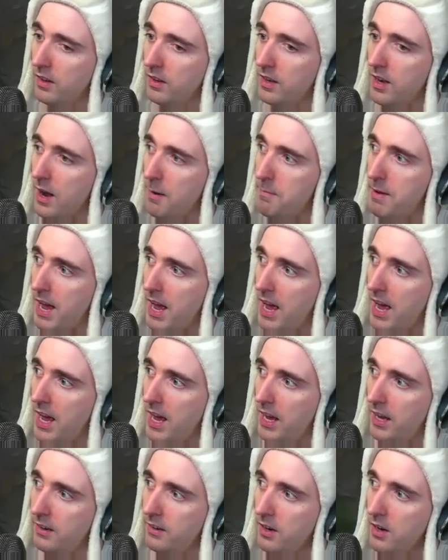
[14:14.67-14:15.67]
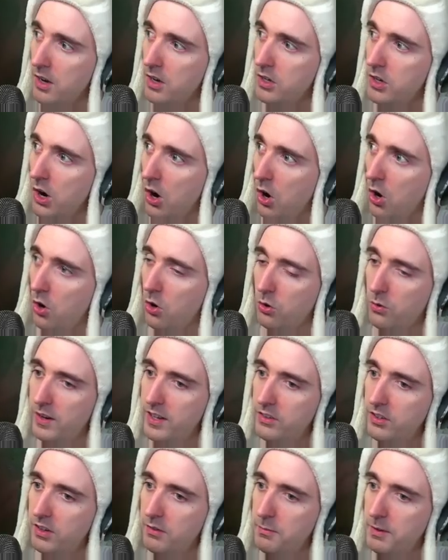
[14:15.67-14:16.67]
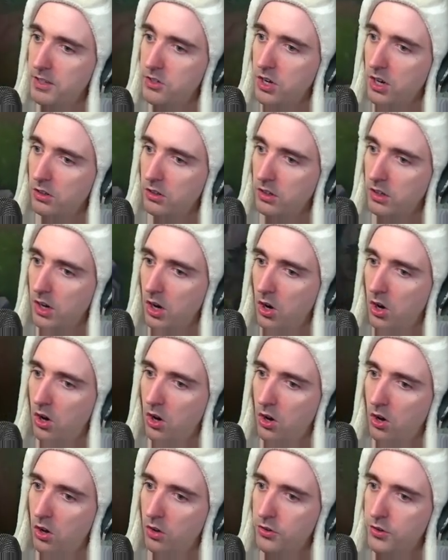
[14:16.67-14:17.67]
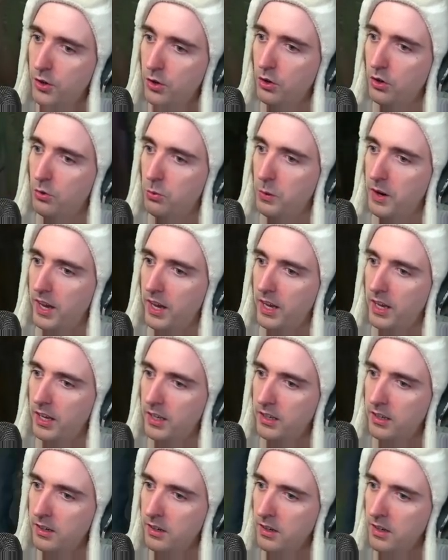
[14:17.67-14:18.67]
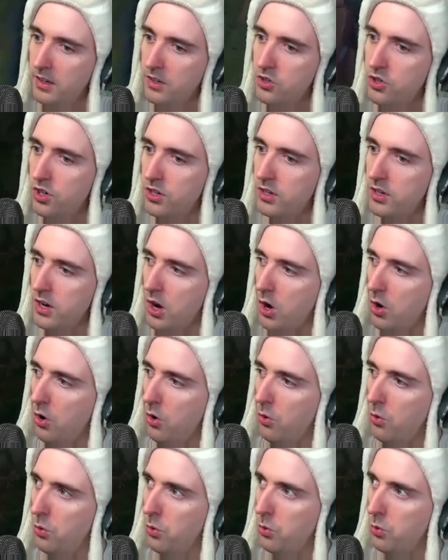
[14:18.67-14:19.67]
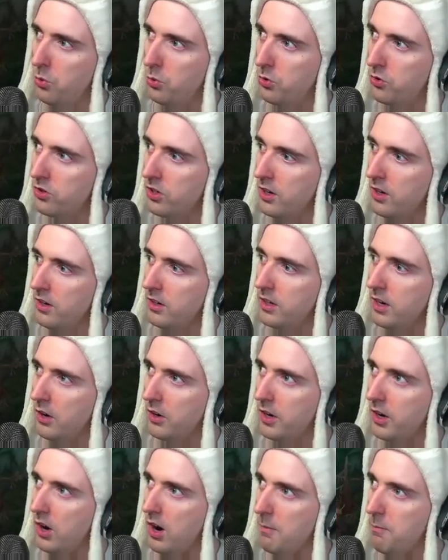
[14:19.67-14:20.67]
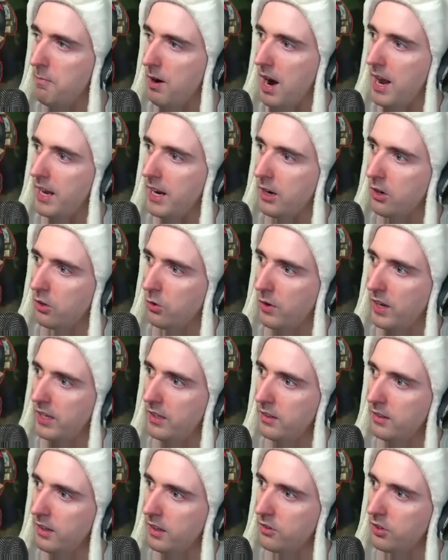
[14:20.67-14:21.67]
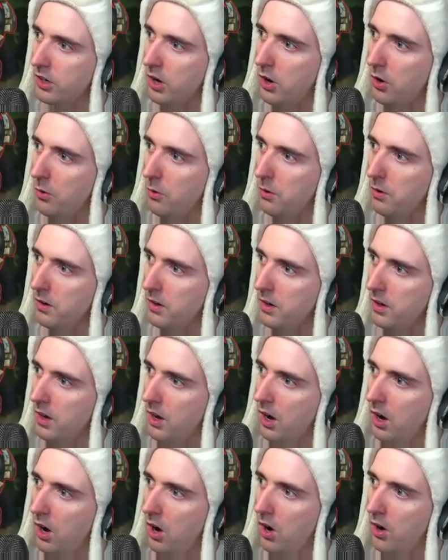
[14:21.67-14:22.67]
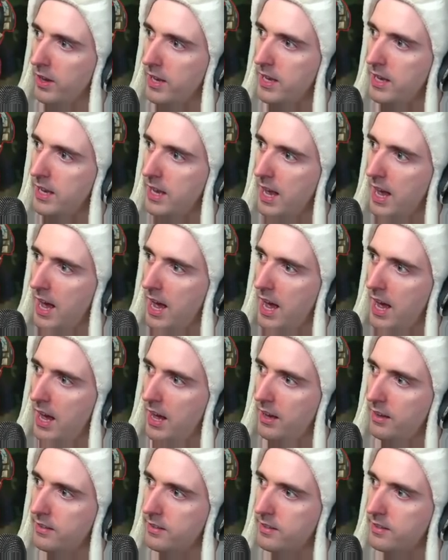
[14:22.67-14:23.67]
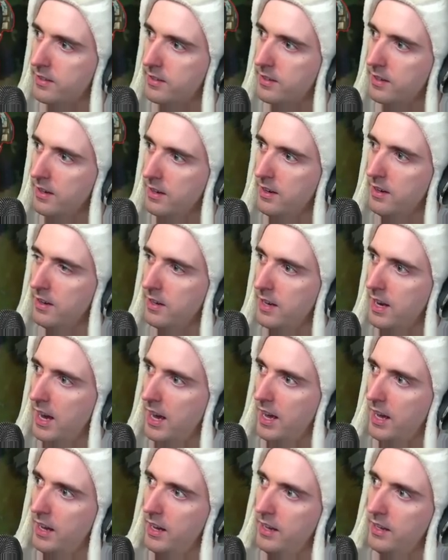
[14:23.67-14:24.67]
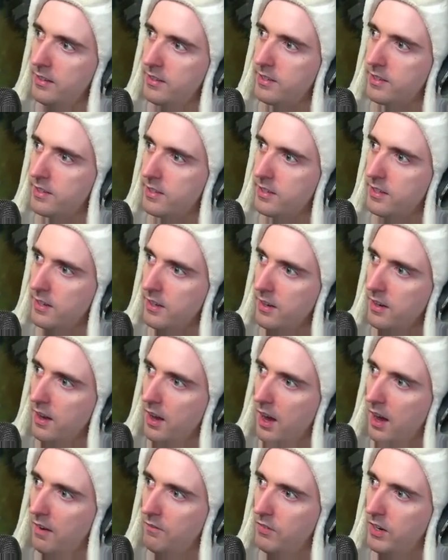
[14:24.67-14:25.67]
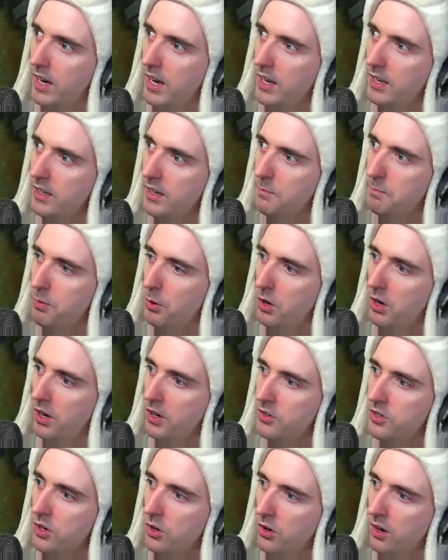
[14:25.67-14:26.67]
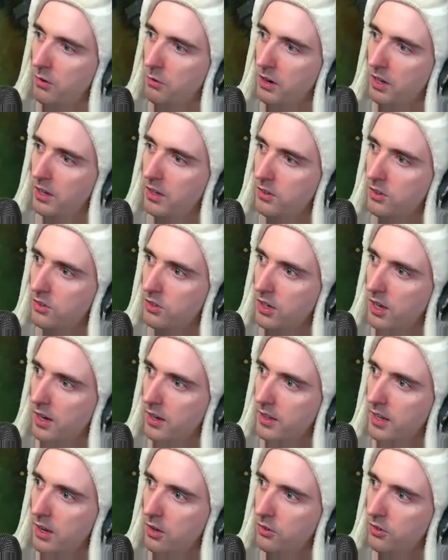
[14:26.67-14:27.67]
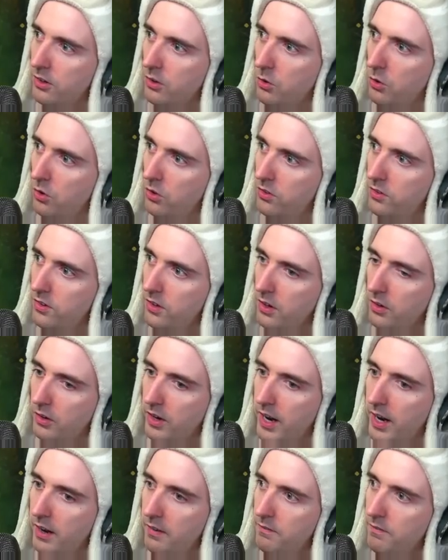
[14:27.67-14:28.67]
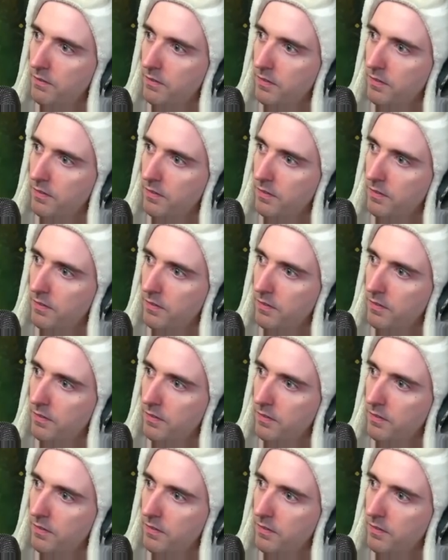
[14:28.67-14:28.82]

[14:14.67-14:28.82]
Not bad. Yo, Gwen's giving me jungle. Oh, dude, Gwen. She knows. Yo, I'm right here, Gwen. Let's go. Oh, yes. Yes. I'm getting the push. Oh, I really just got 1,000 gold. Okay.